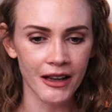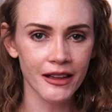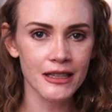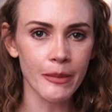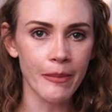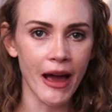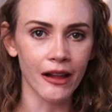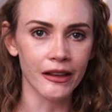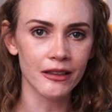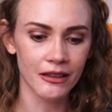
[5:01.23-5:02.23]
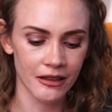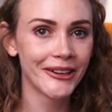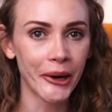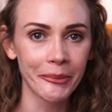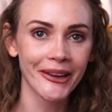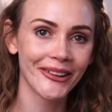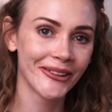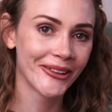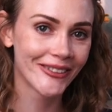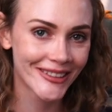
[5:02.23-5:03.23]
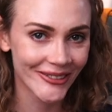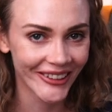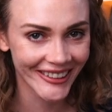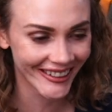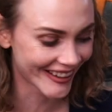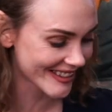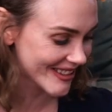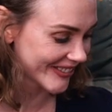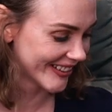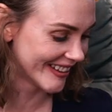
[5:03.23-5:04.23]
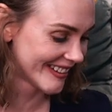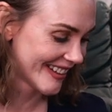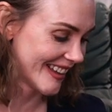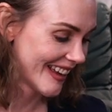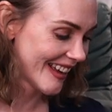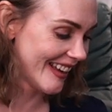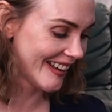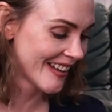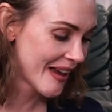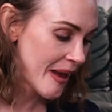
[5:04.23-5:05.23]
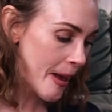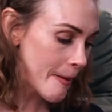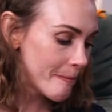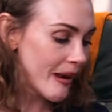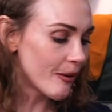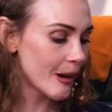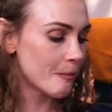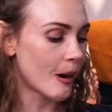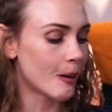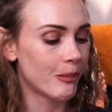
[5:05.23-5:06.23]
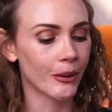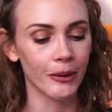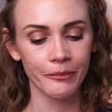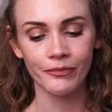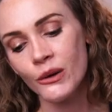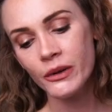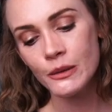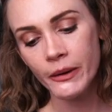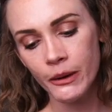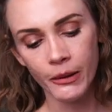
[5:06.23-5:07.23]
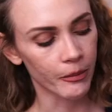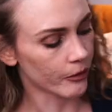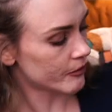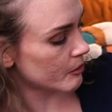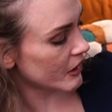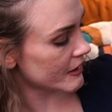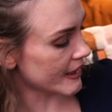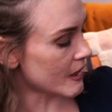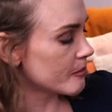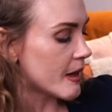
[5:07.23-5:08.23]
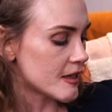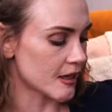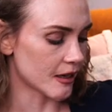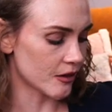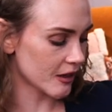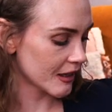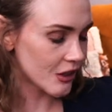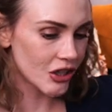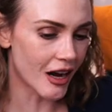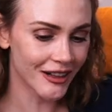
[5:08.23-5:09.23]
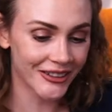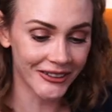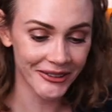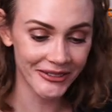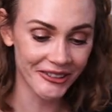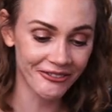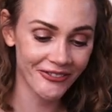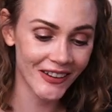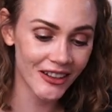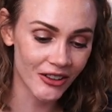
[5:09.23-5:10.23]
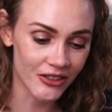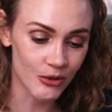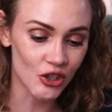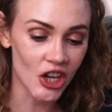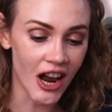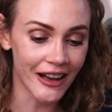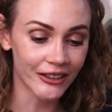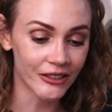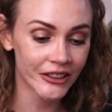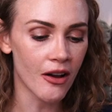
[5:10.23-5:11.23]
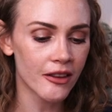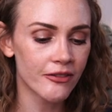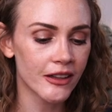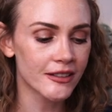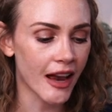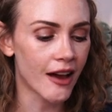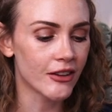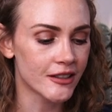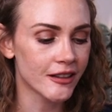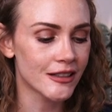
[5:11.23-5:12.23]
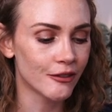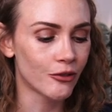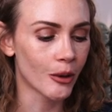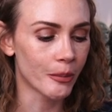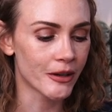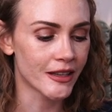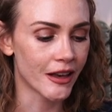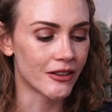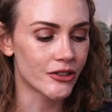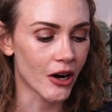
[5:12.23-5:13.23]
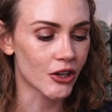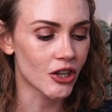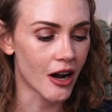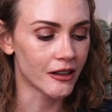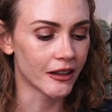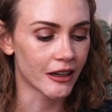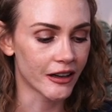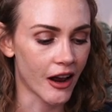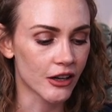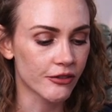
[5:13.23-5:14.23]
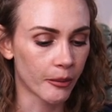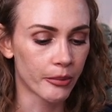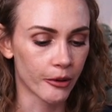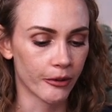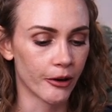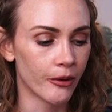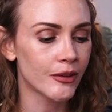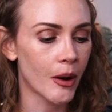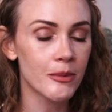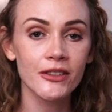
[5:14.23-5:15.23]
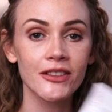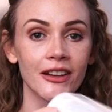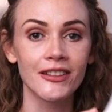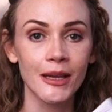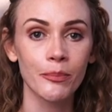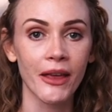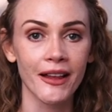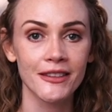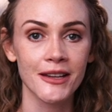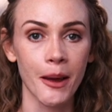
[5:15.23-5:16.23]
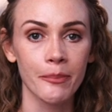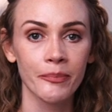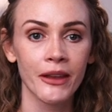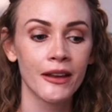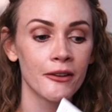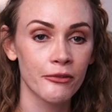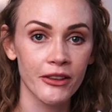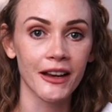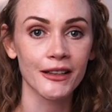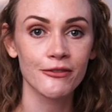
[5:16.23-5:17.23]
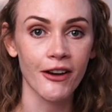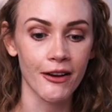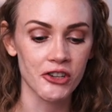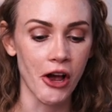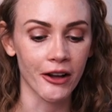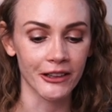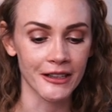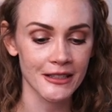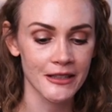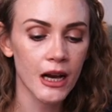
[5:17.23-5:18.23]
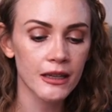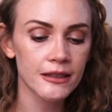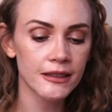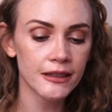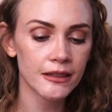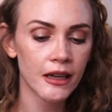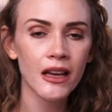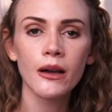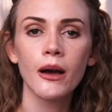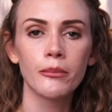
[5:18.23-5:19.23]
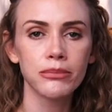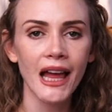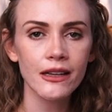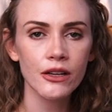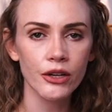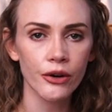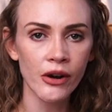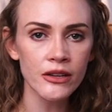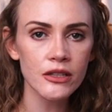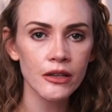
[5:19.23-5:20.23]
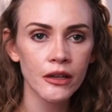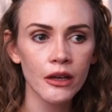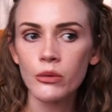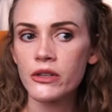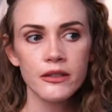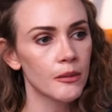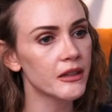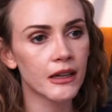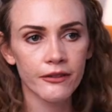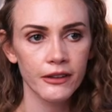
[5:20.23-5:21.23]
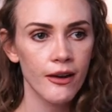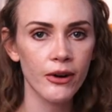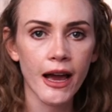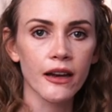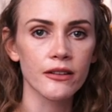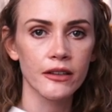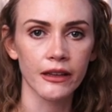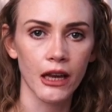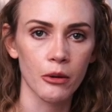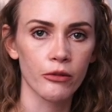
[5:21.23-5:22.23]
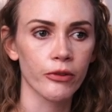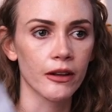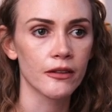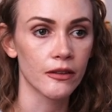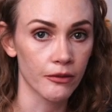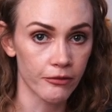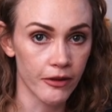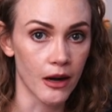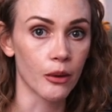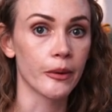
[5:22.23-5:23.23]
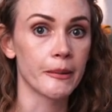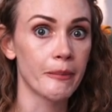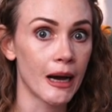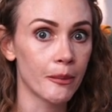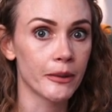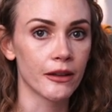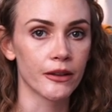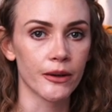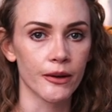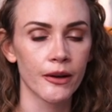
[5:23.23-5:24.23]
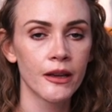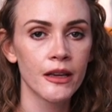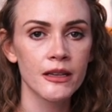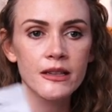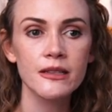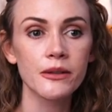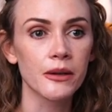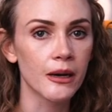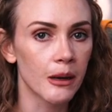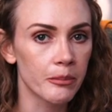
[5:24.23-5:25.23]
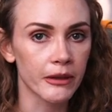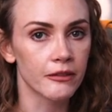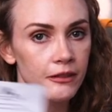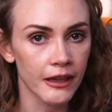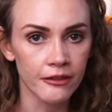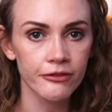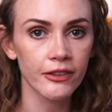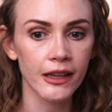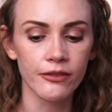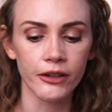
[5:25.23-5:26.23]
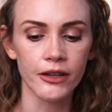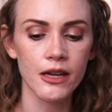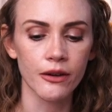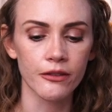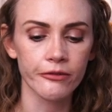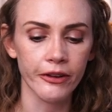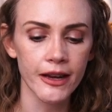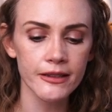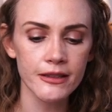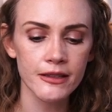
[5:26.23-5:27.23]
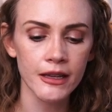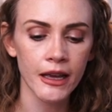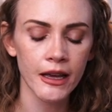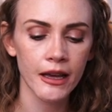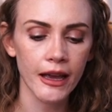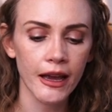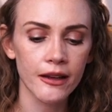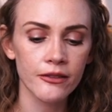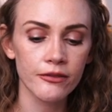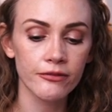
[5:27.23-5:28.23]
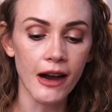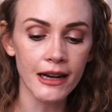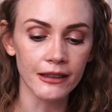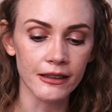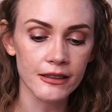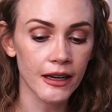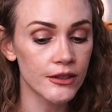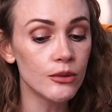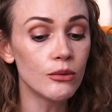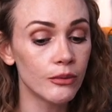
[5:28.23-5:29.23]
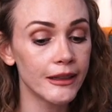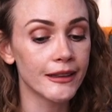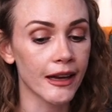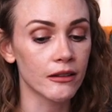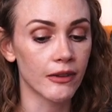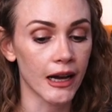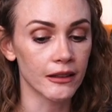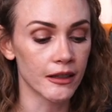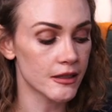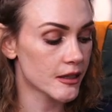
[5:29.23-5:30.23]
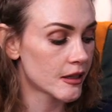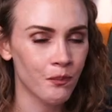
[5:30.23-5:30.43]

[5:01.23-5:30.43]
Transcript: I cleansed my palate. No, I'm kind of nervous about the next one. Berry purple. What is berry purple? Put it down, Betsy. You're gonna get chocolate all over your fingers, you child. All of these have a 64% dark chocolate ganache from Peru. So I'm just gonna skip that step for the next five chocolates. Cassis, black currant, which is something I've never had until I came to France. It's a very popular syrup and flavor here in France. And violet. I do really like violet.